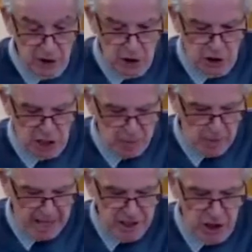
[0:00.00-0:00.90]
She
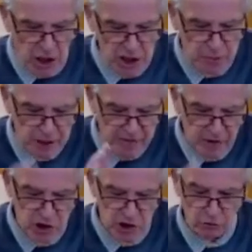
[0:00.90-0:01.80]
demands her husband give
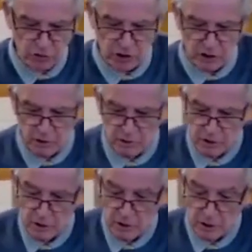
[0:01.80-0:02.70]
her children.
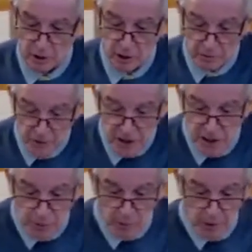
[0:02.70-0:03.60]
This is
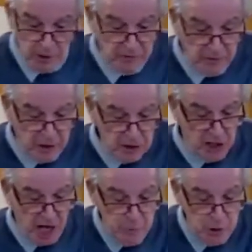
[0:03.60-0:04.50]
probably the first
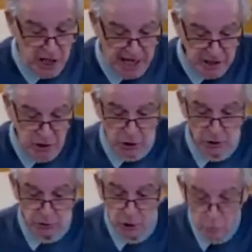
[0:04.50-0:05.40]
time she hasn't
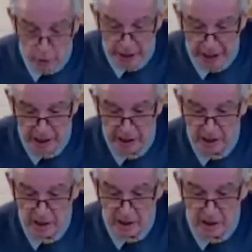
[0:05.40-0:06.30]
got her own way,
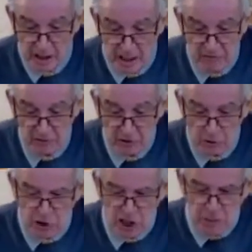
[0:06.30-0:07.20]
even
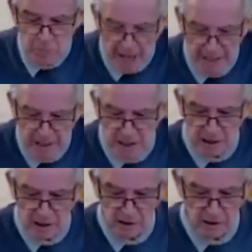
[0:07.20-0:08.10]
though she demands
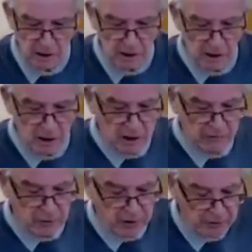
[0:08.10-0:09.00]
it.
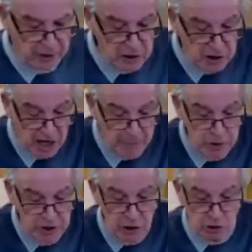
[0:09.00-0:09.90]
For the first time,
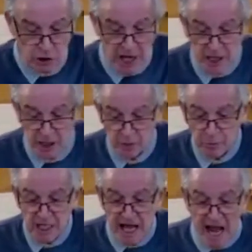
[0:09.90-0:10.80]
we see Jacob
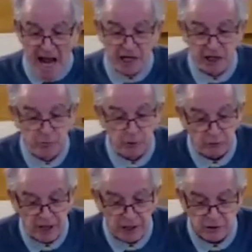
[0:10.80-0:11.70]
being angry with
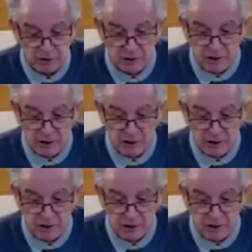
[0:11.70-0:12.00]
Rachel.